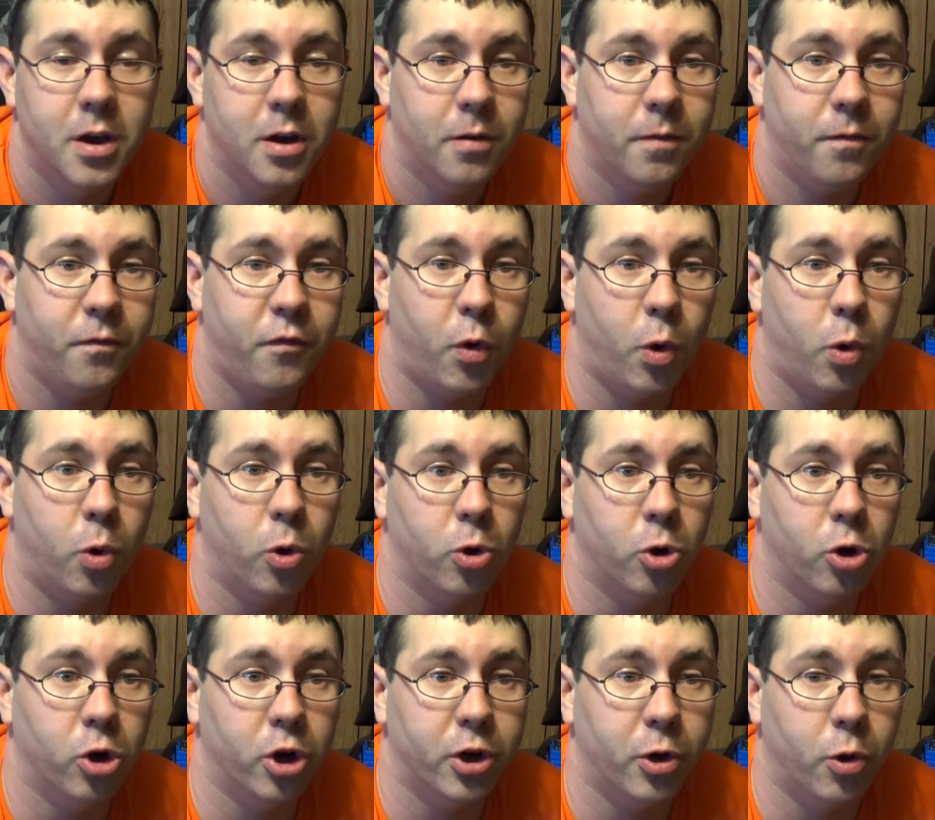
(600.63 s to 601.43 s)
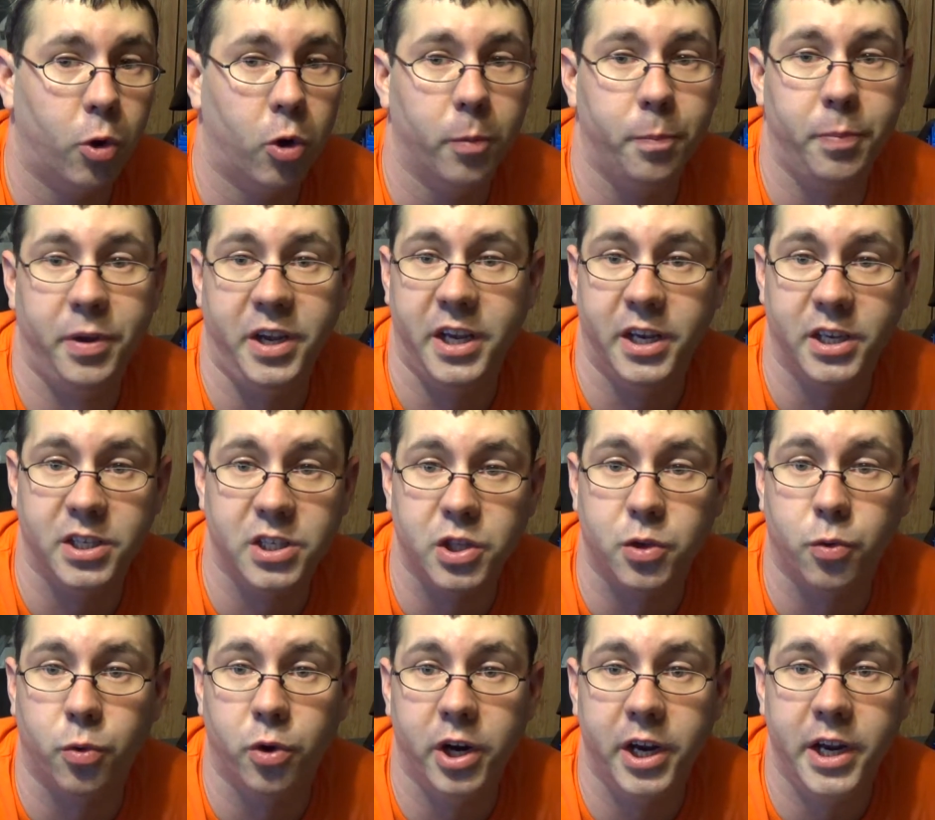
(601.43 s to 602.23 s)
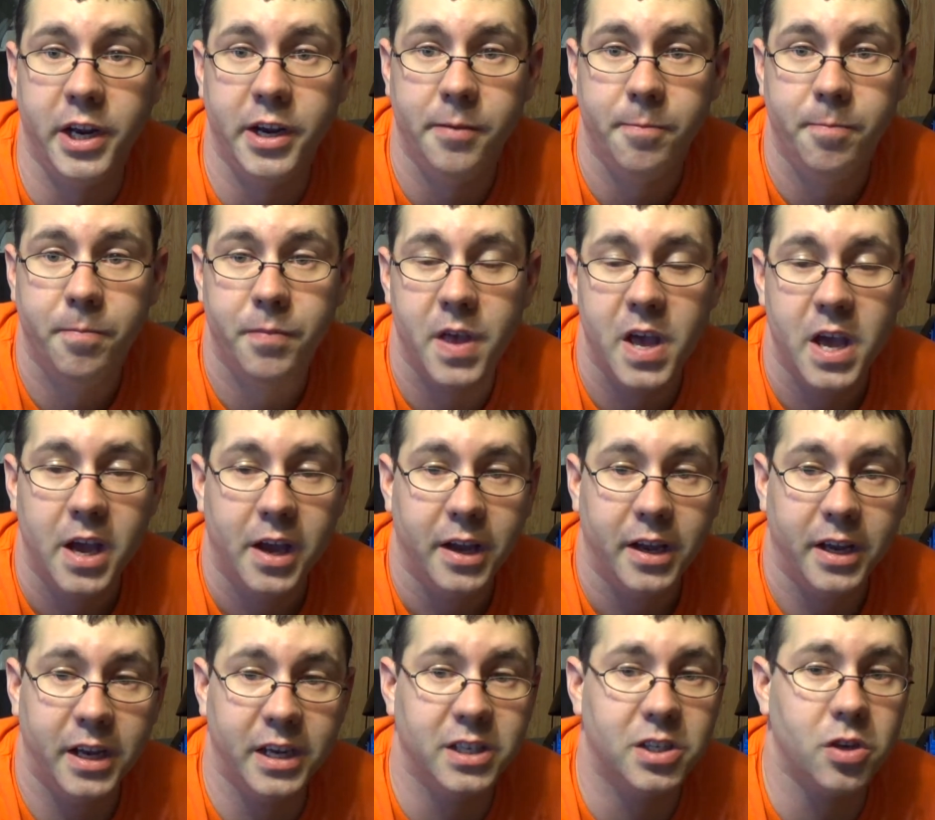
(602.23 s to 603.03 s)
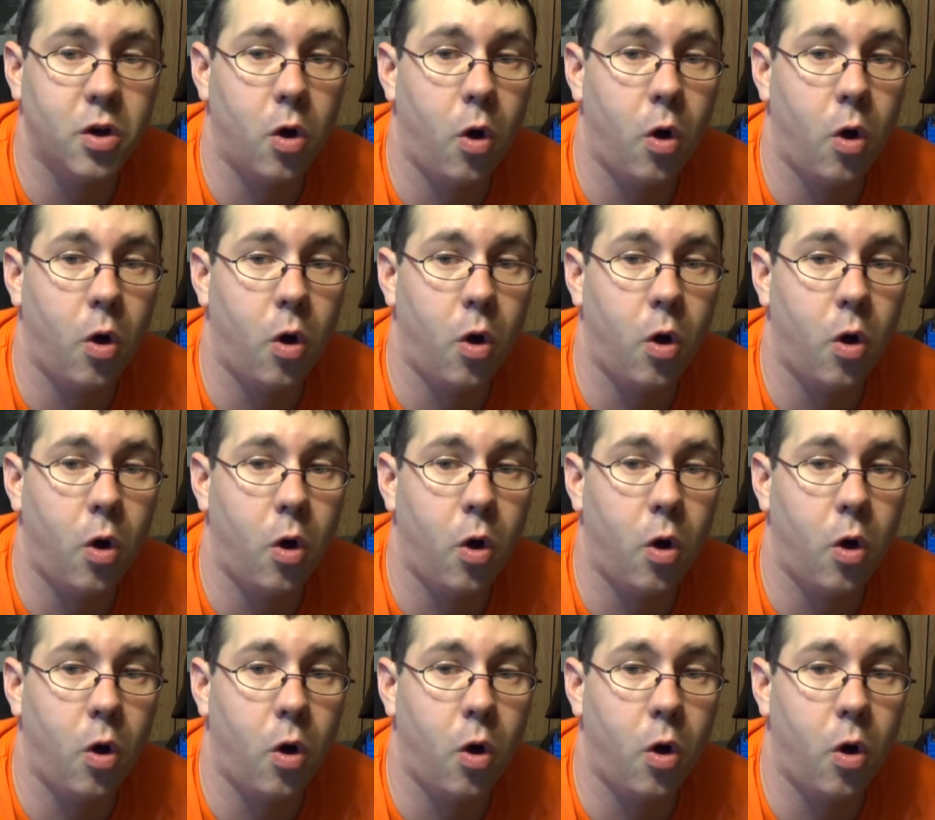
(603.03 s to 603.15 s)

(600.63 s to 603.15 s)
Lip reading: for your PS3 is